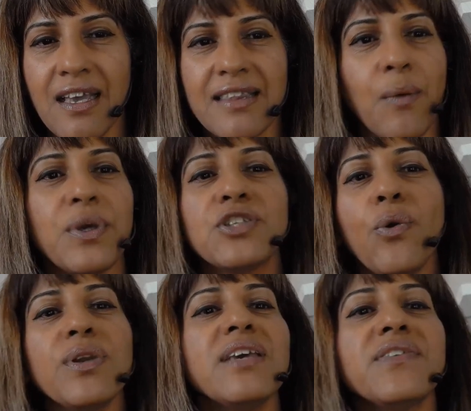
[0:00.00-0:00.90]
that we
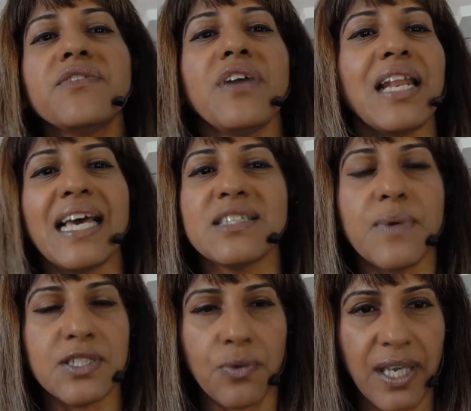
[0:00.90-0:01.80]
don't even realize
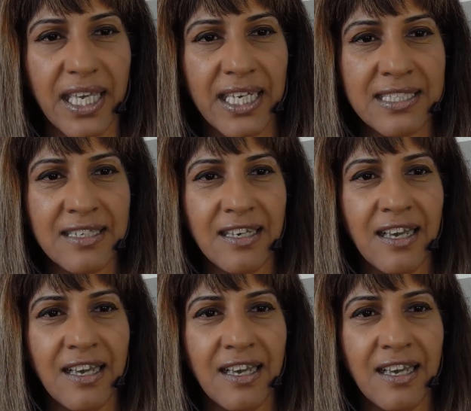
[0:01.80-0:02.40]
we're doing it.